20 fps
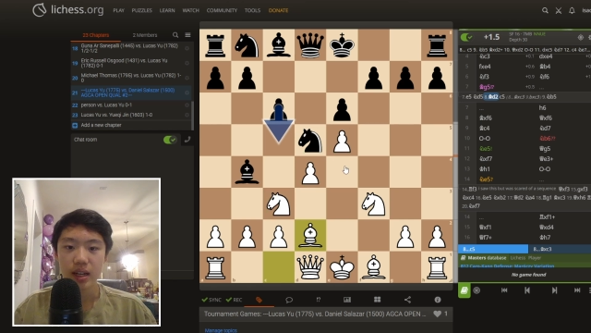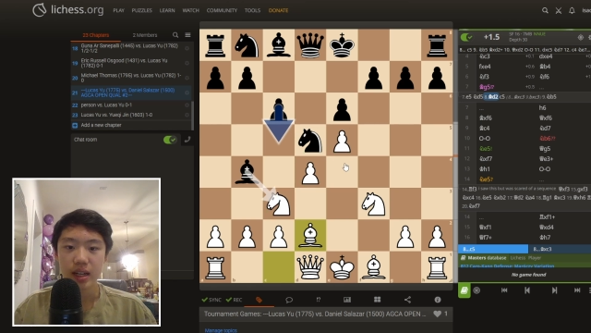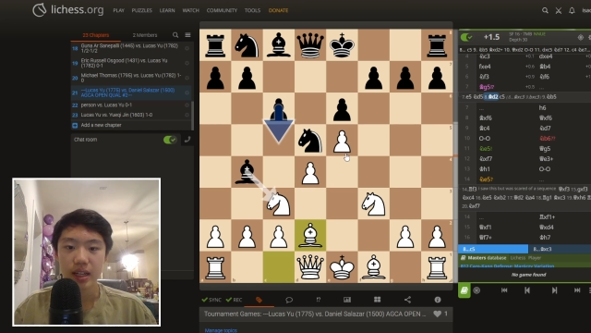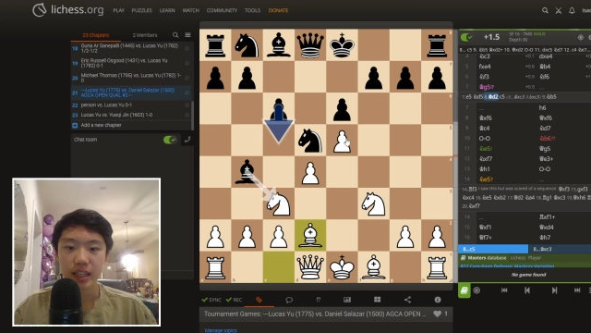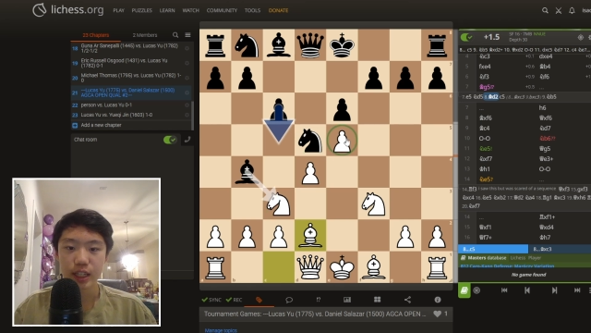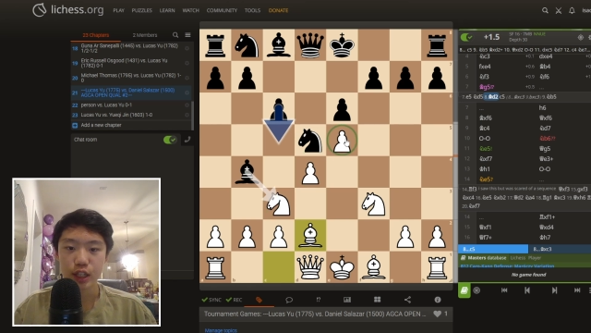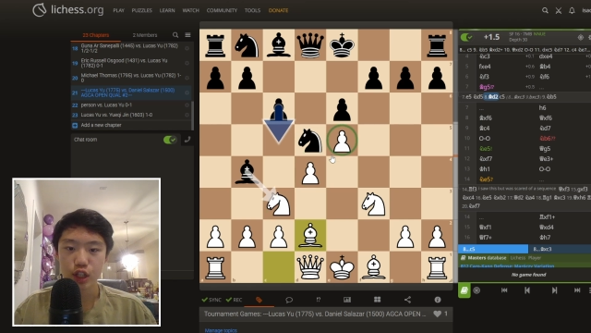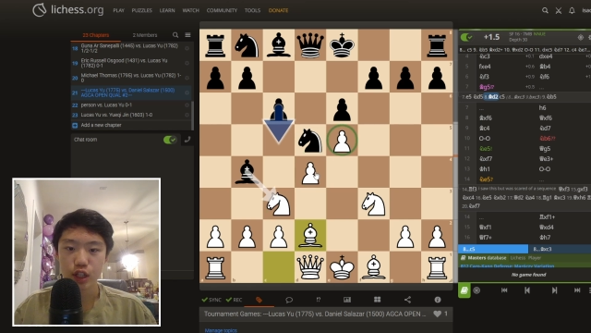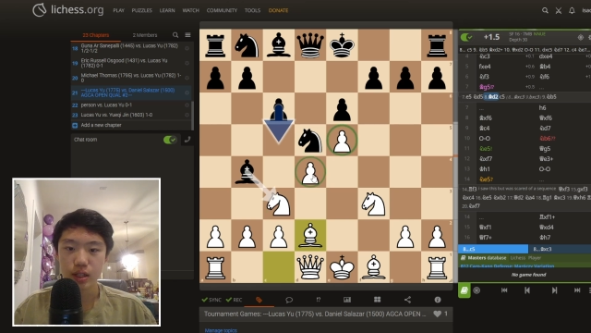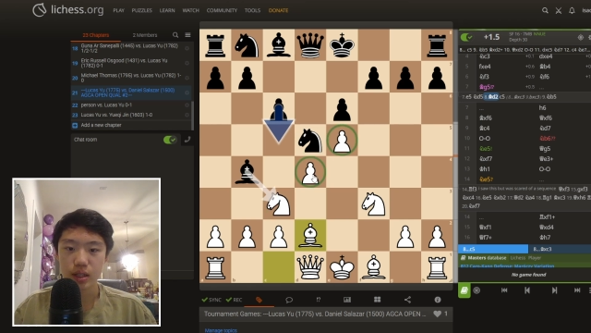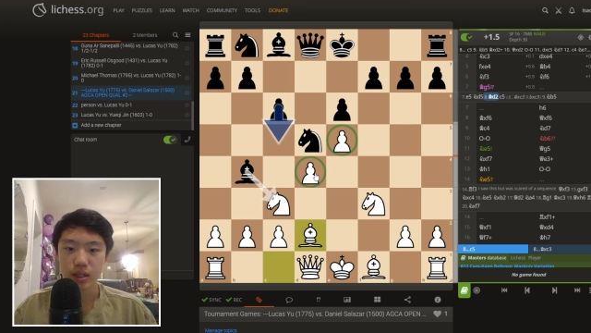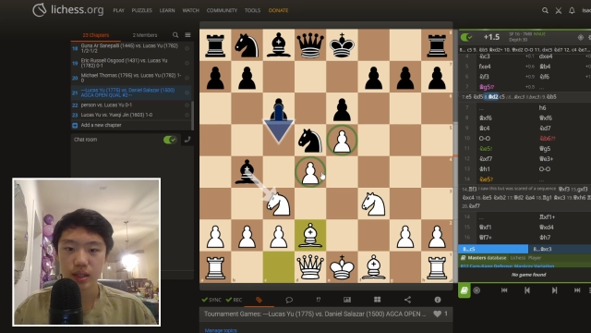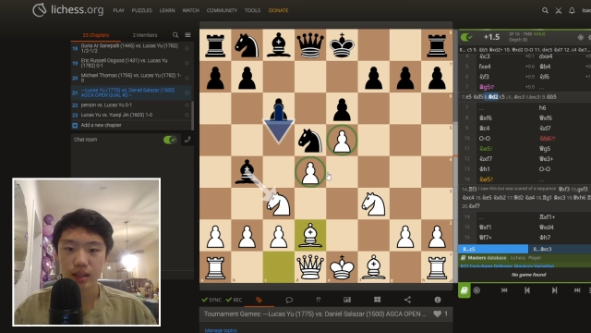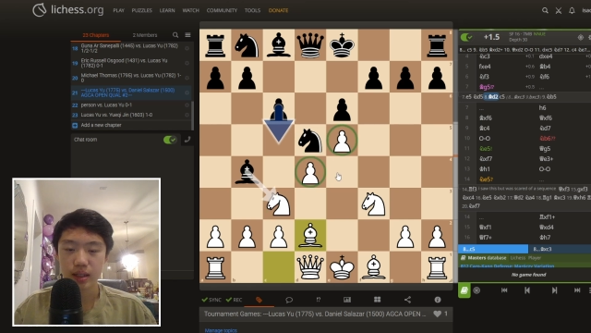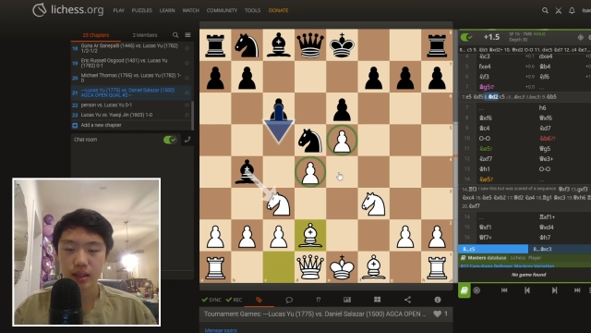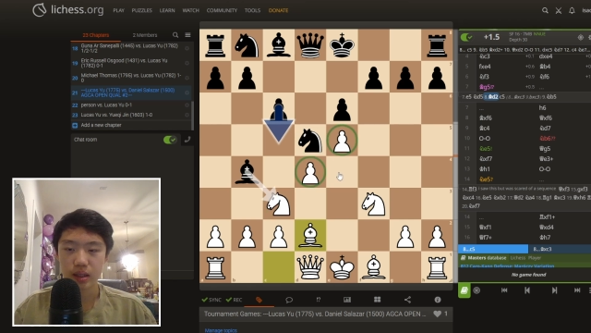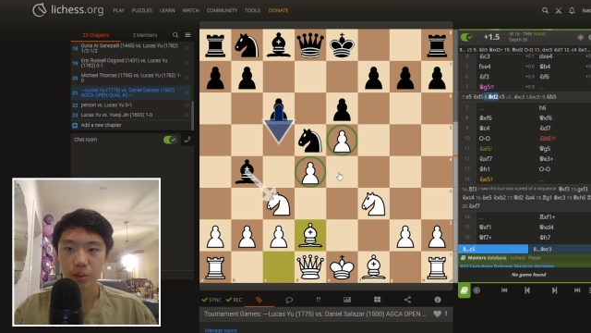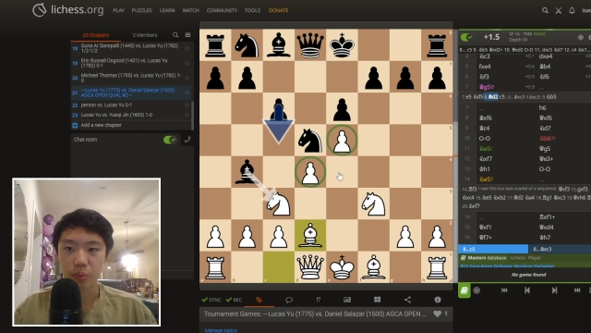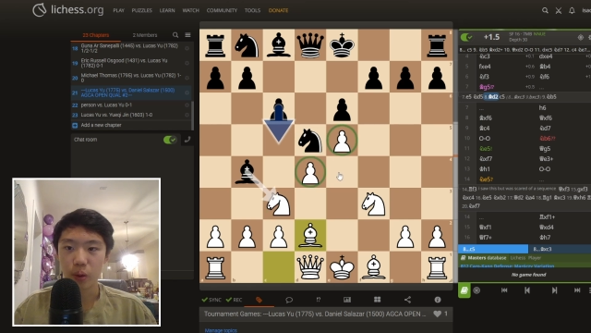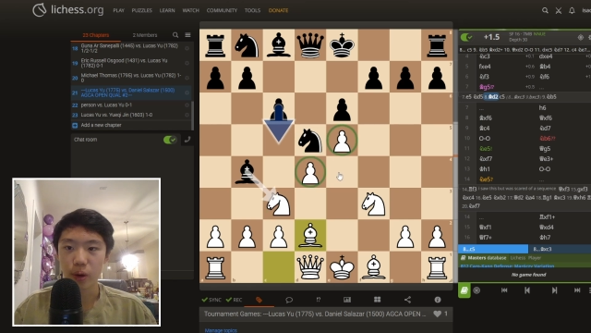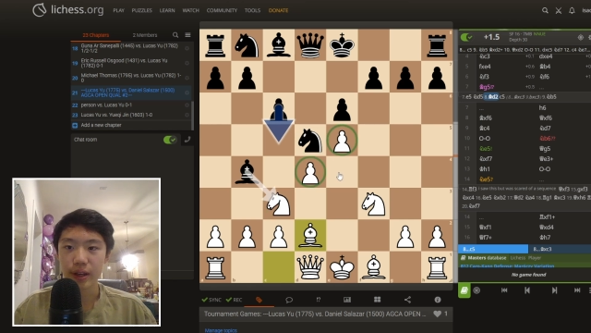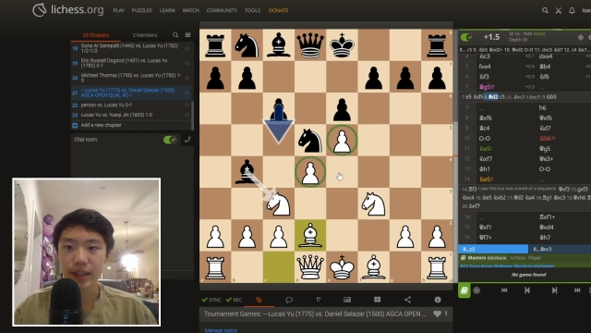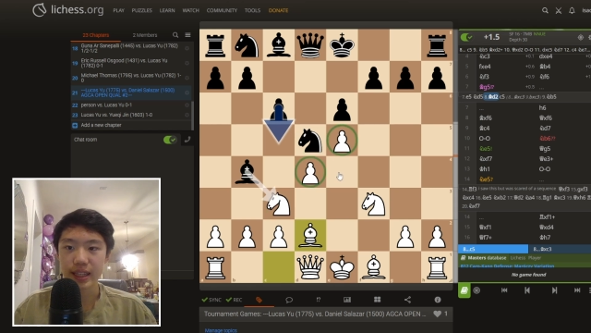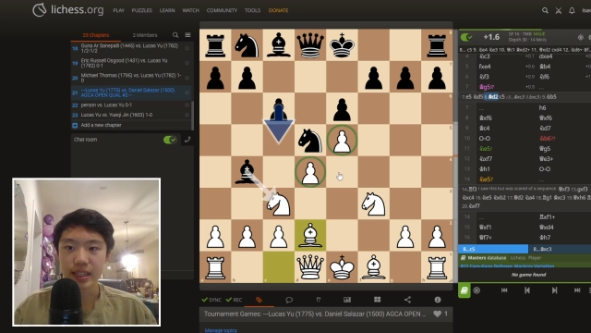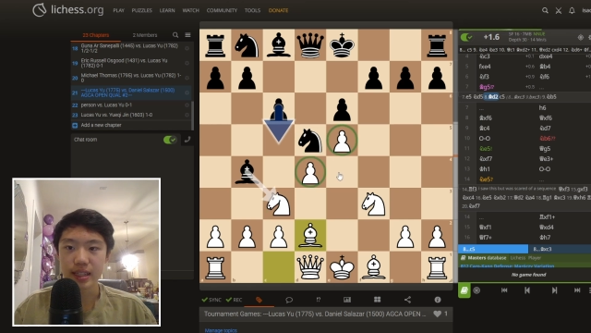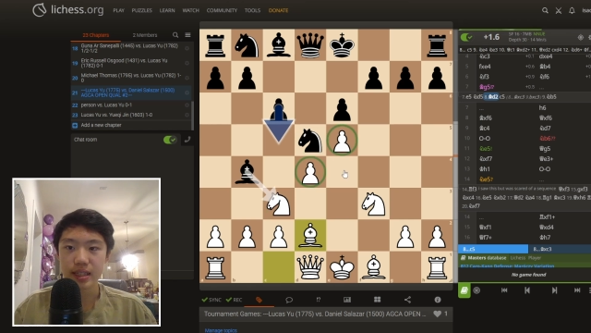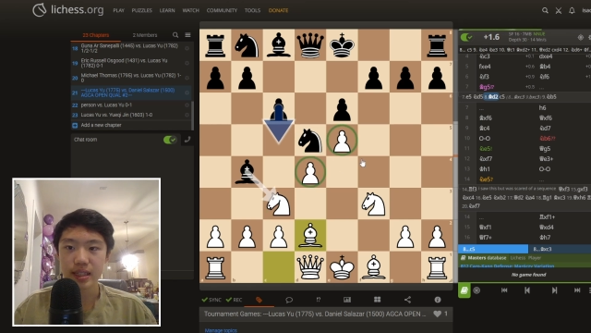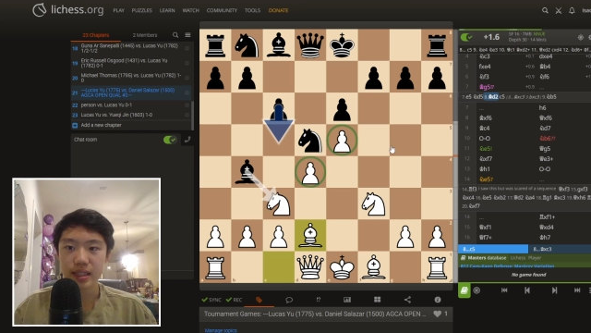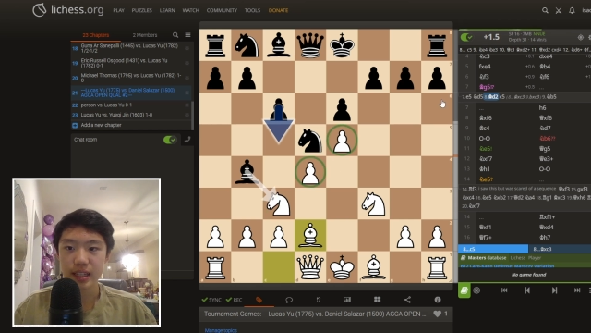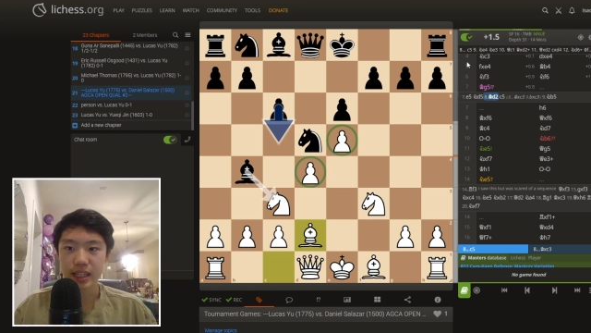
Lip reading: it's just the point is